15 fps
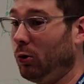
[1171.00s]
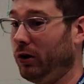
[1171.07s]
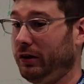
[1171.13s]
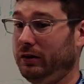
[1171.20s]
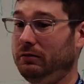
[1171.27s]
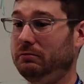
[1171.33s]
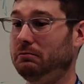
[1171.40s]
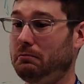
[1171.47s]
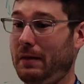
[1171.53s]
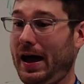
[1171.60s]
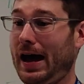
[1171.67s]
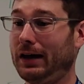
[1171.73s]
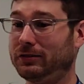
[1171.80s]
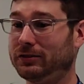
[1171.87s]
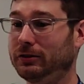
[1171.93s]
one
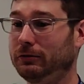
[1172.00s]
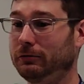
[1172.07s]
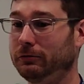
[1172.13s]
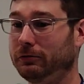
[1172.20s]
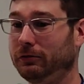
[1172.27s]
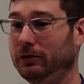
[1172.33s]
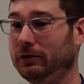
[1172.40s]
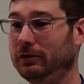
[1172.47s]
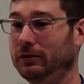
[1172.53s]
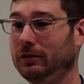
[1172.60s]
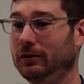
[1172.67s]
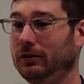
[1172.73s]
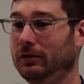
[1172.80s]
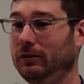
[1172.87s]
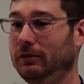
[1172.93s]
massive
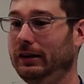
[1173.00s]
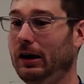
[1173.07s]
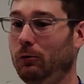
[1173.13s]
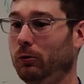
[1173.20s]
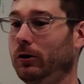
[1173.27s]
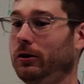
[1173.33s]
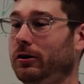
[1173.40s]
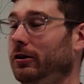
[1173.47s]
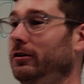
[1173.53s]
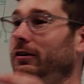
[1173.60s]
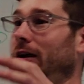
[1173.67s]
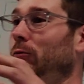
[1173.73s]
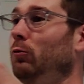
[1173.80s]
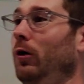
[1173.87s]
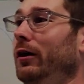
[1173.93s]
network
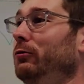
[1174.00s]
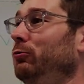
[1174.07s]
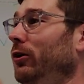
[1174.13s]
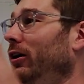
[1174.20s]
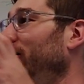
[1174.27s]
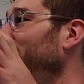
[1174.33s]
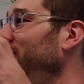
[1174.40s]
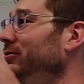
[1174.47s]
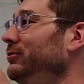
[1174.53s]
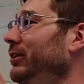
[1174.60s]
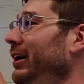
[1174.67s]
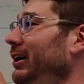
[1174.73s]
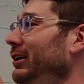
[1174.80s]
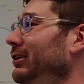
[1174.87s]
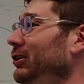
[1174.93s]
in one rung,
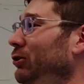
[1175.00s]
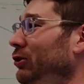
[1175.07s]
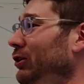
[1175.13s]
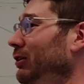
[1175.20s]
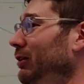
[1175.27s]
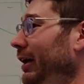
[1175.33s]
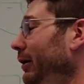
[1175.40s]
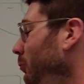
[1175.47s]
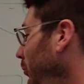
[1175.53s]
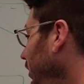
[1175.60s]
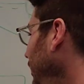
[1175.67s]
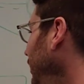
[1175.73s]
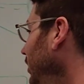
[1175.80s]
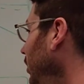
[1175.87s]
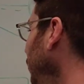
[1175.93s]
right? You could like
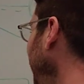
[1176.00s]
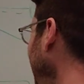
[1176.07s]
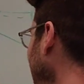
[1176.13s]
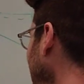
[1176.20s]
really go